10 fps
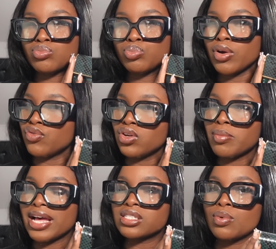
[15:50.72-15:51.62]
perfume
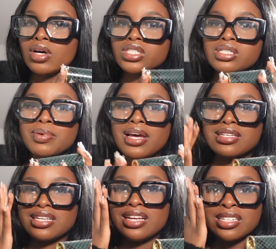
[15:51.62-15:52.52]
as well, just because
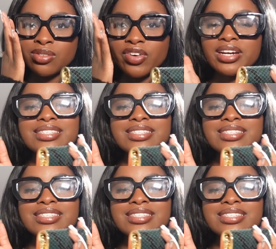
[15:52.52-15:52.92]
it is very